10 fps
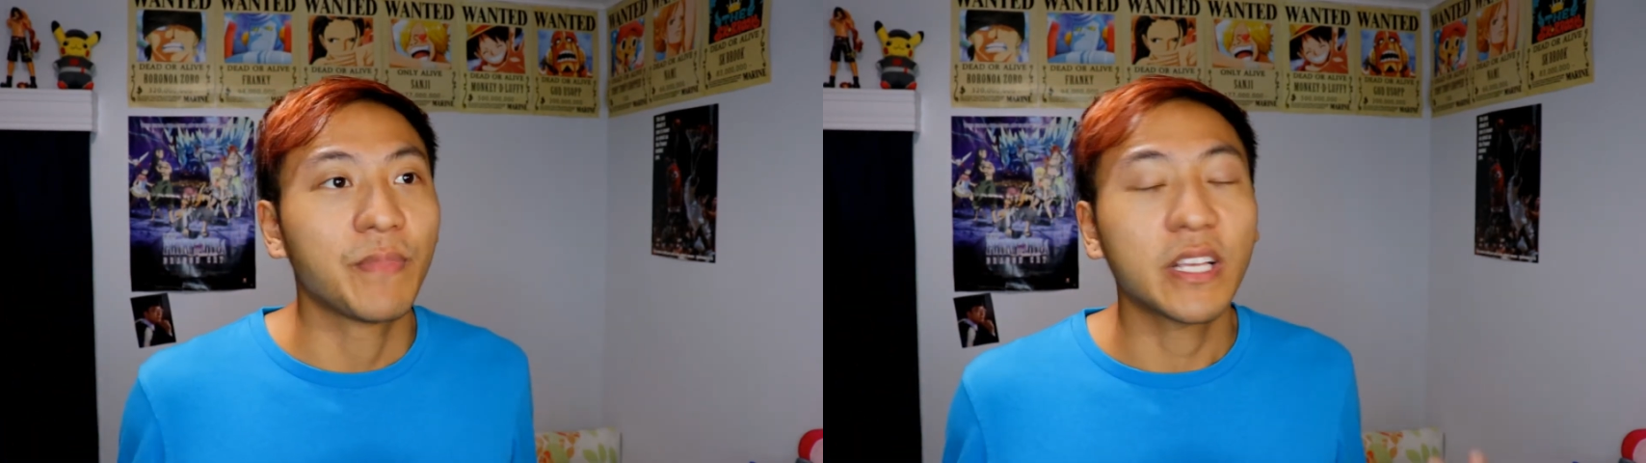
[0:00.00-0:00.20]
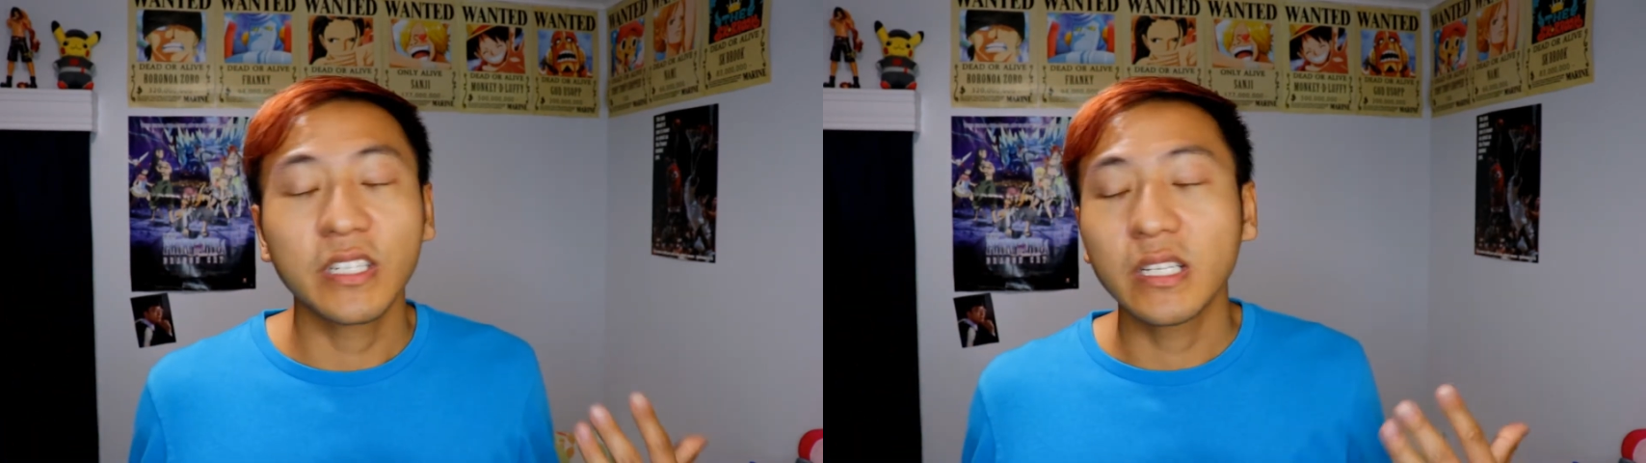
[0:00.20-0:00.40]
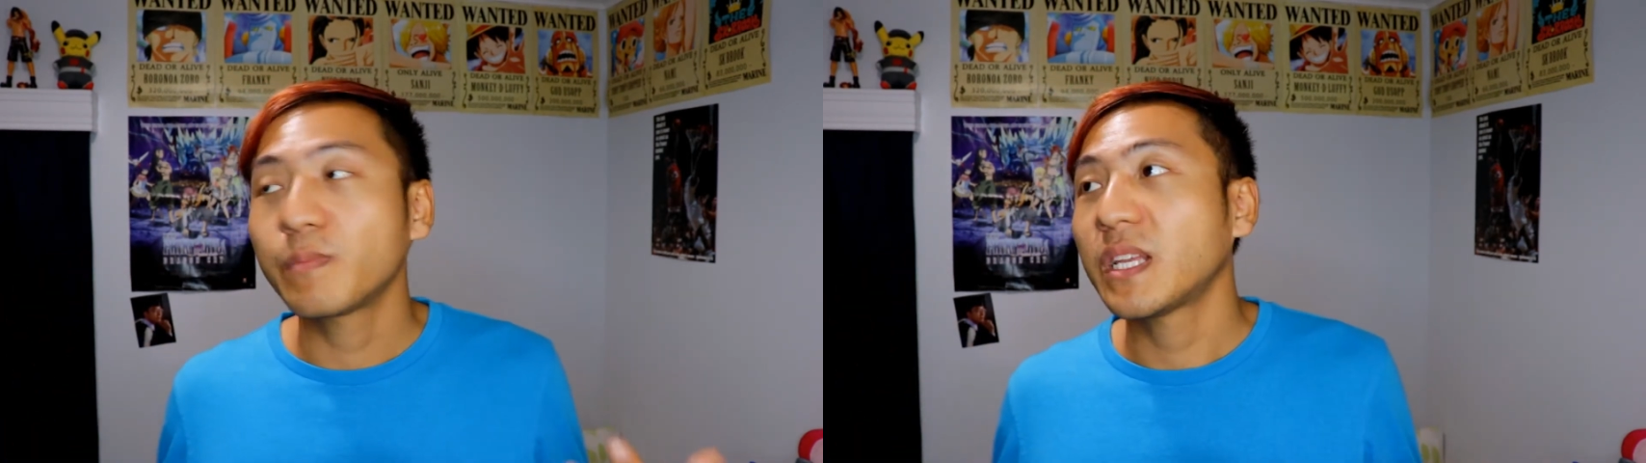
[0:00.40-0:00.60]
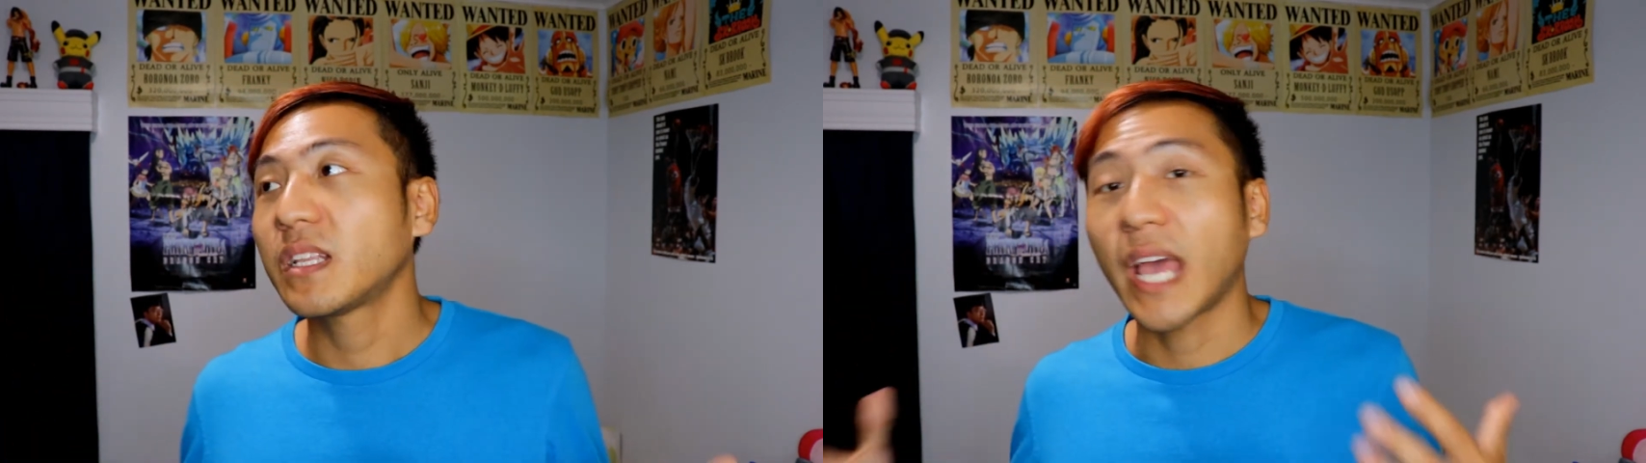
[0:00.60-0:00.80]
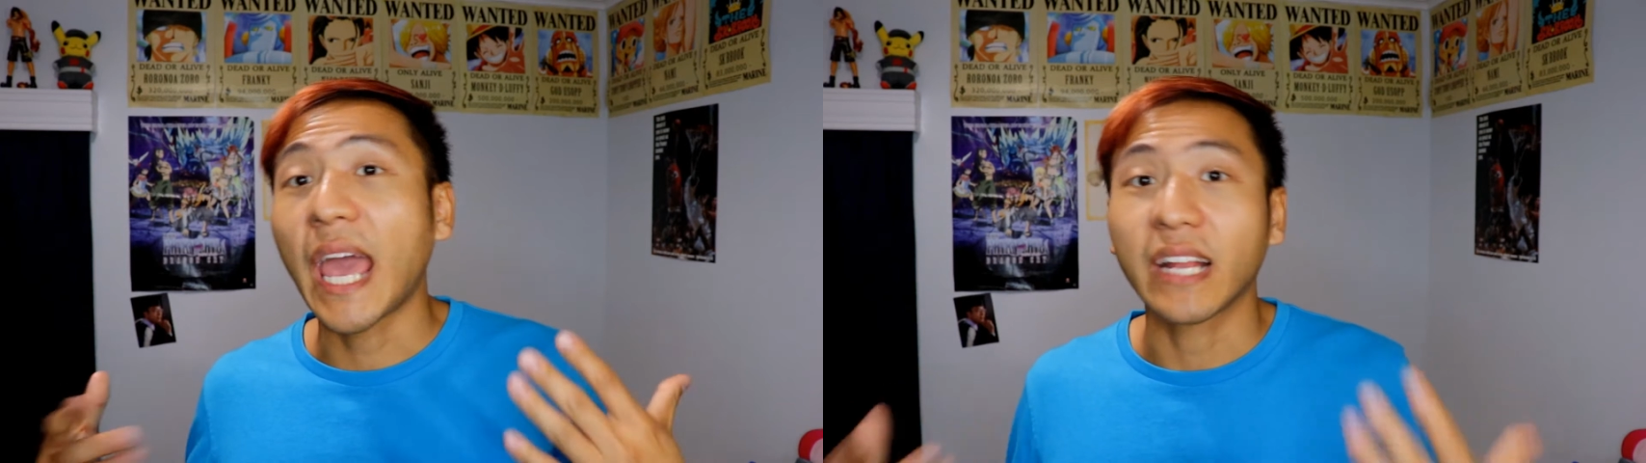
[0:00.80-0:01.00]
It's just
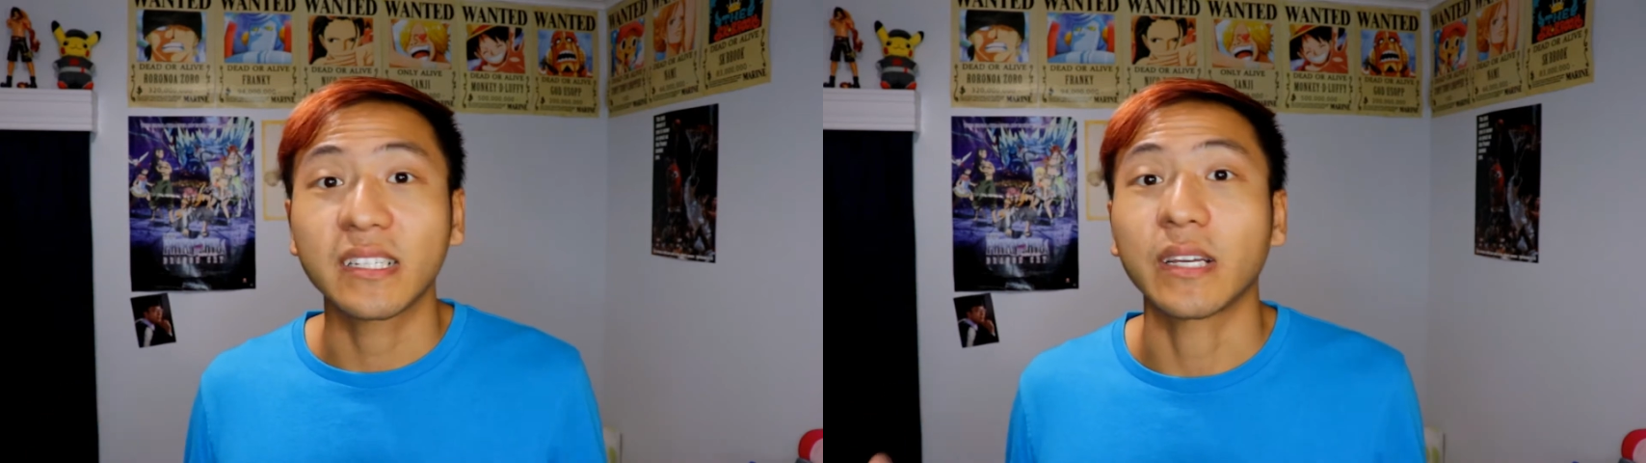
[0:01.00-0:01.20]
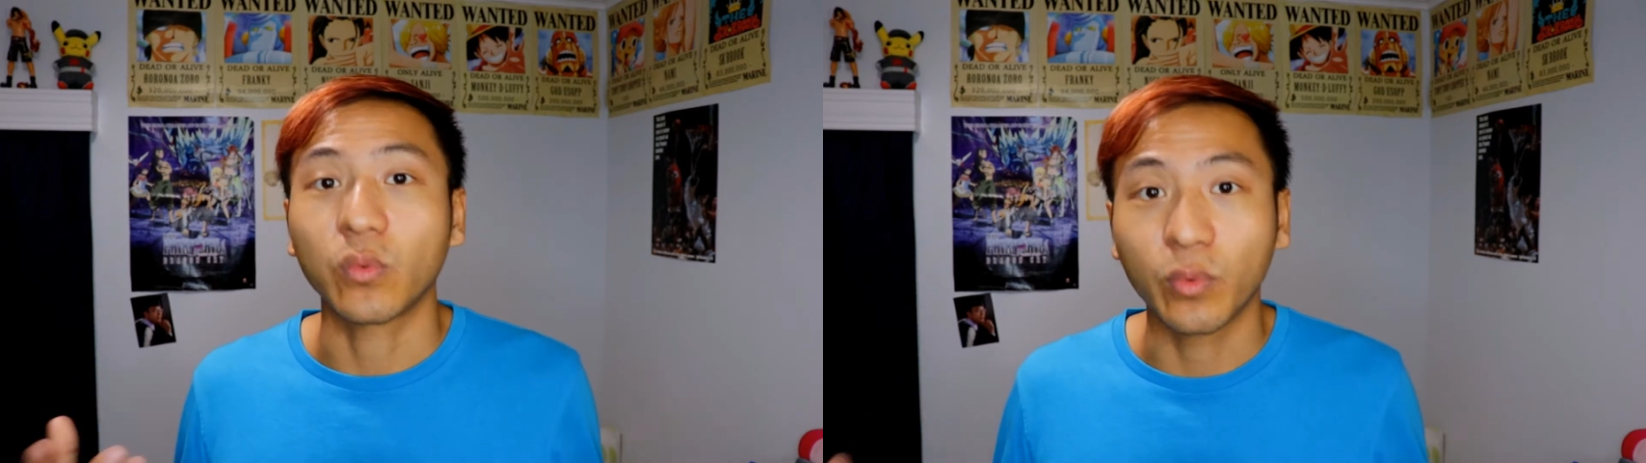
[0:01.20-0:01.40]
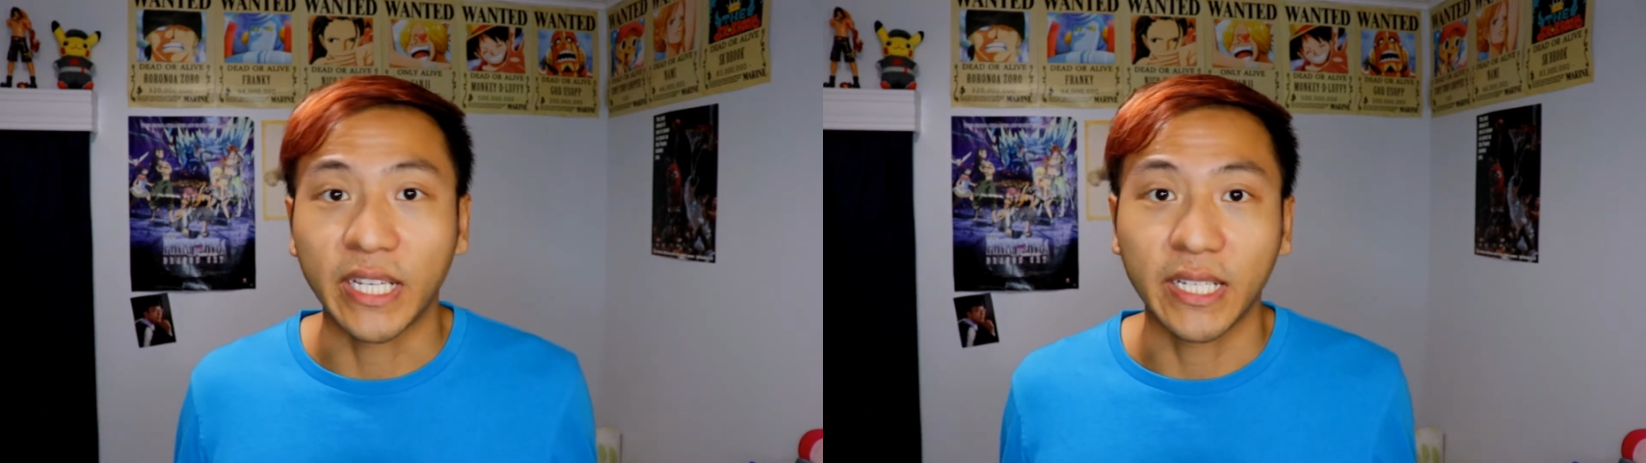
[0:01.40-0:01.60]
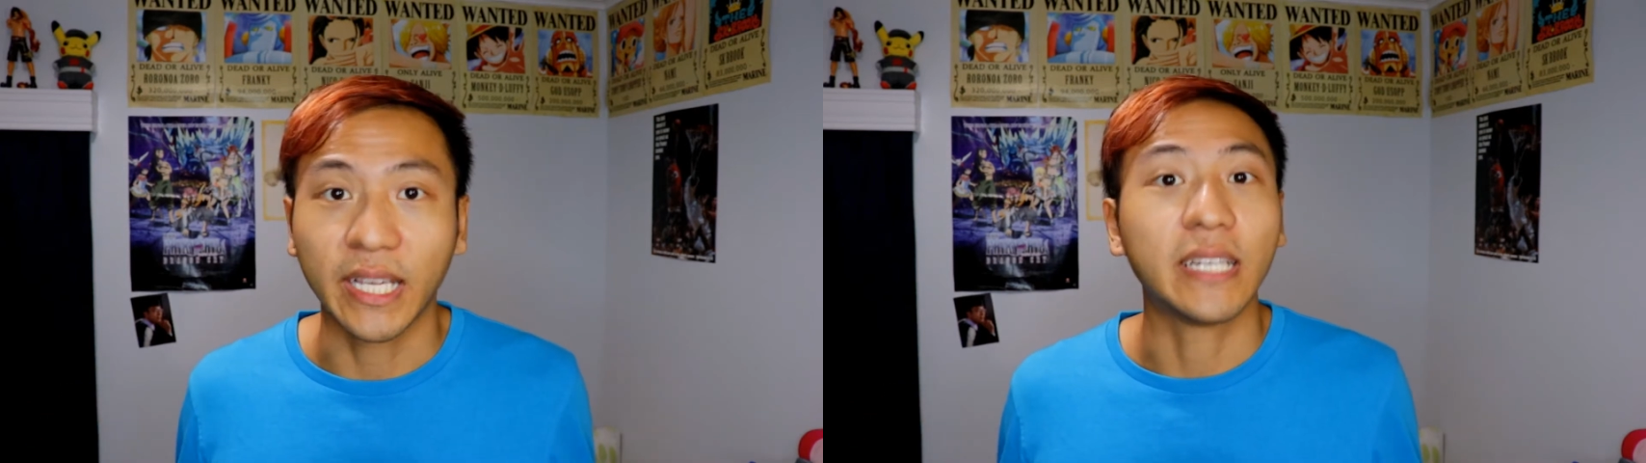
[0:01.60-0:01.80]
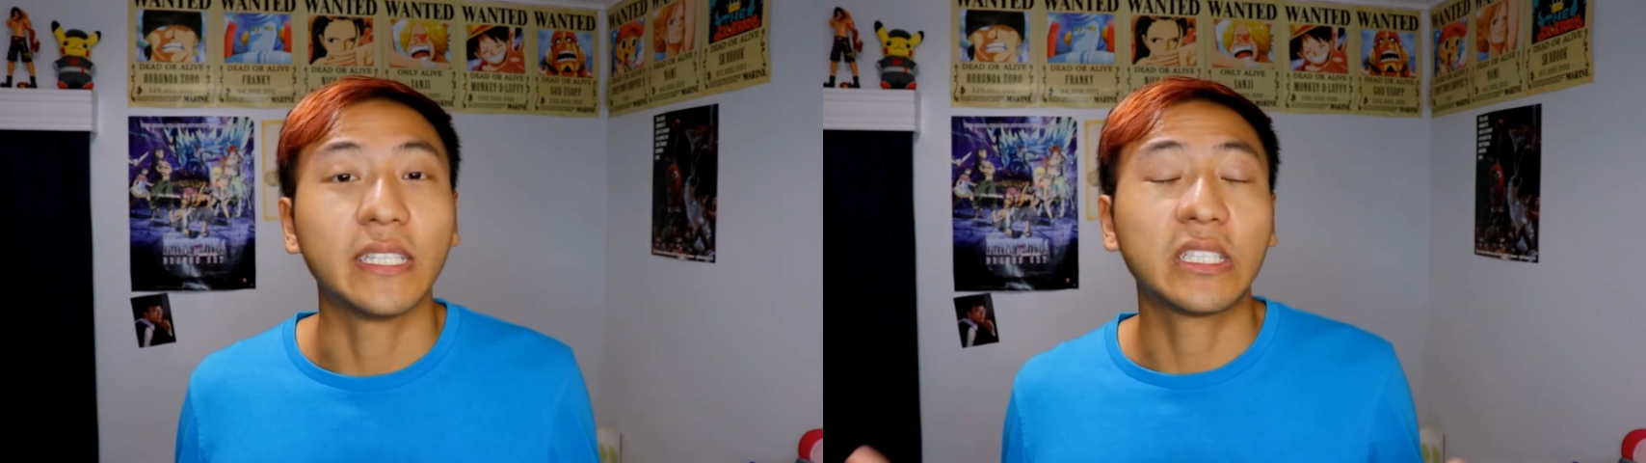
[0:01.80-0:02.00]
been a hectic week
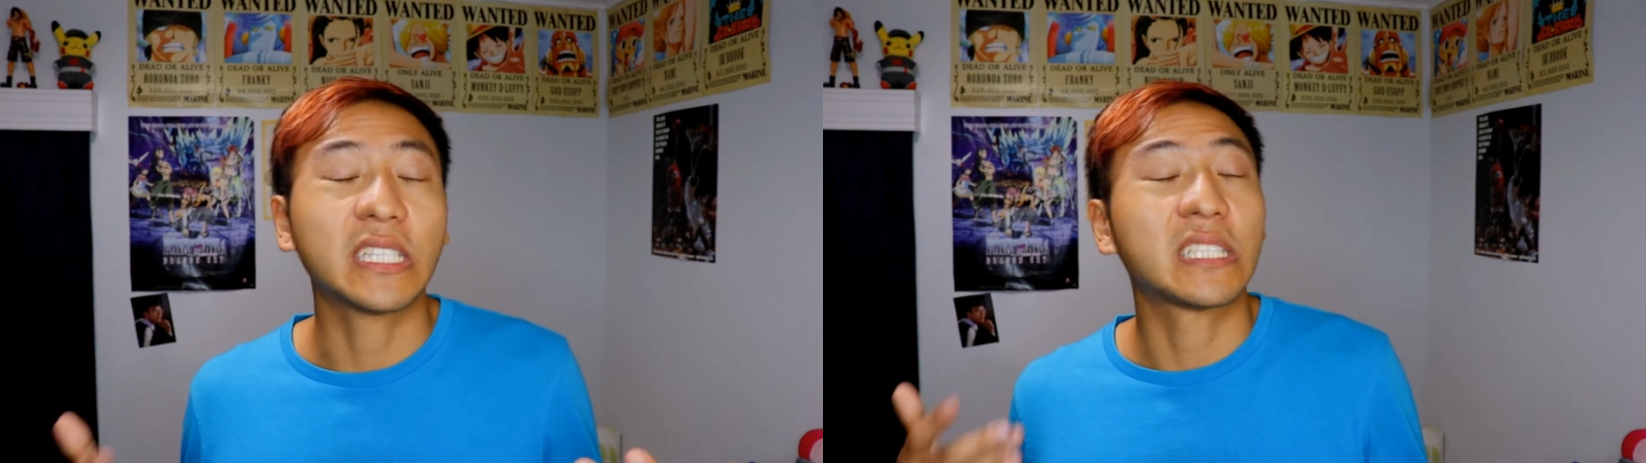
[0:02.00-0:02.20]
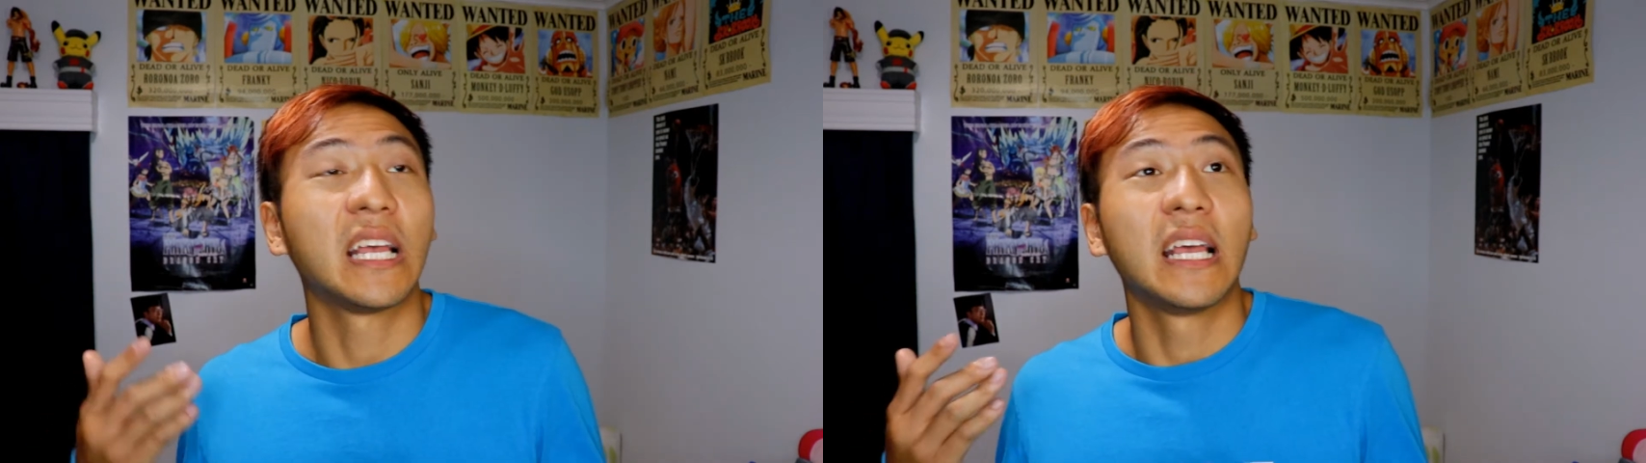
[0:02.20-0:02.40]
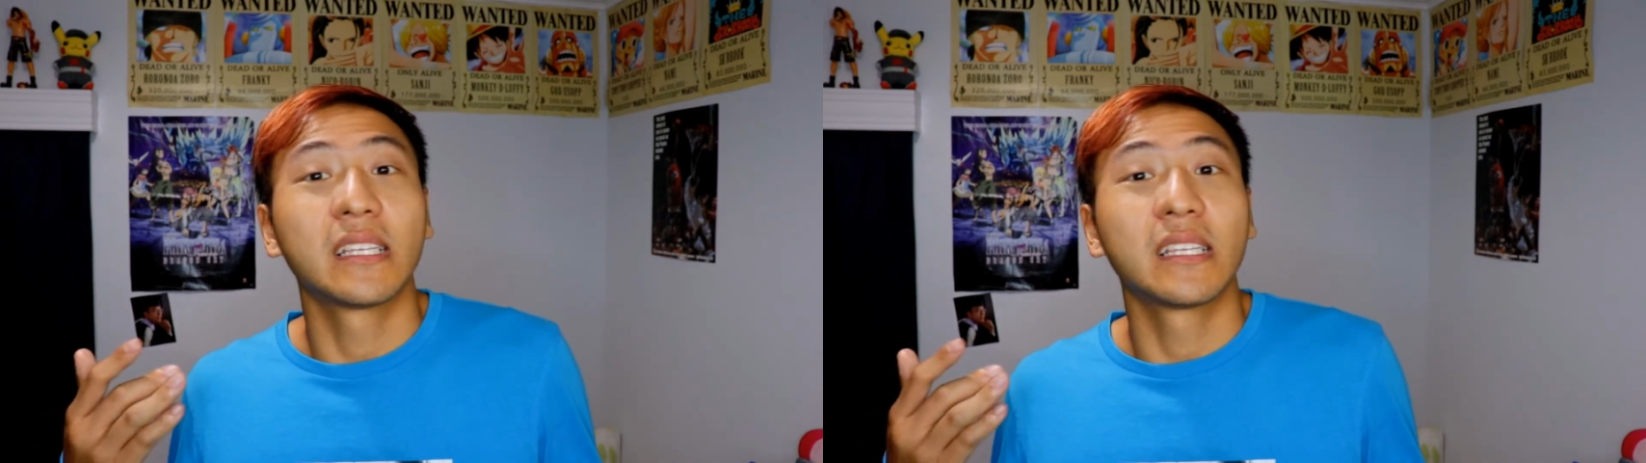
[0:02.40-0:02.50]
and it's just